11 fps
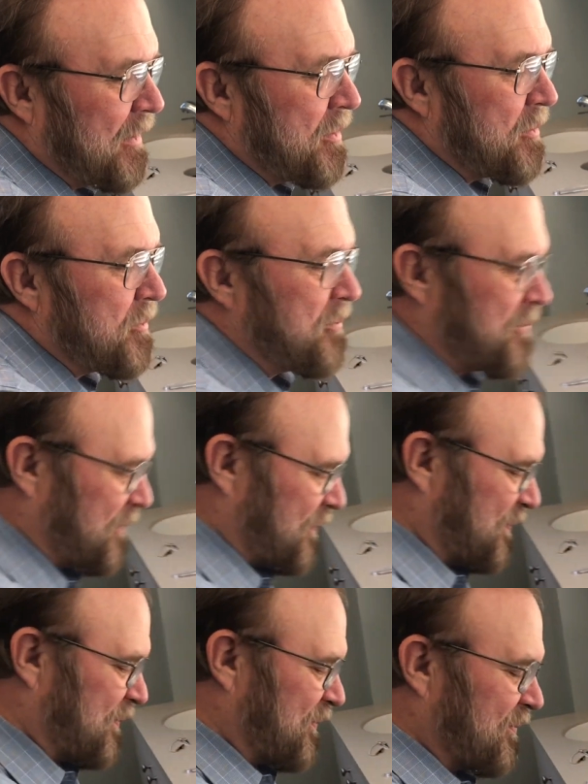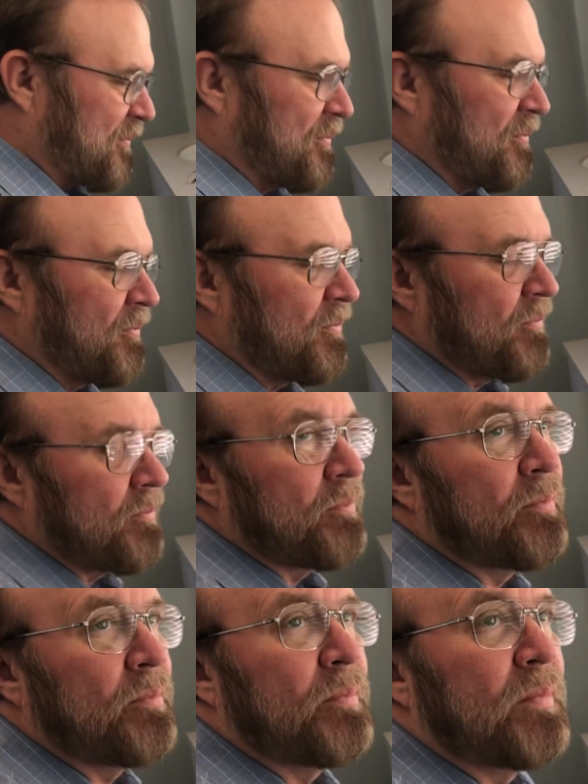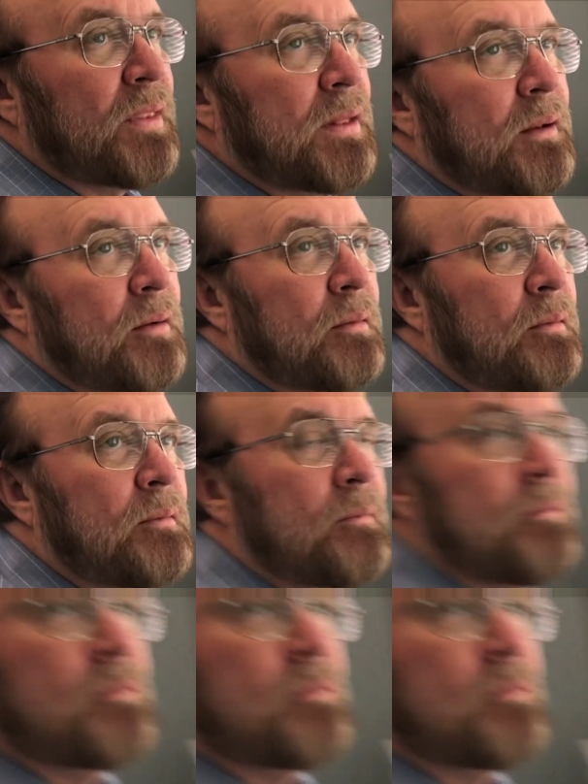Well, the beauty of it is that you could reheat it and do it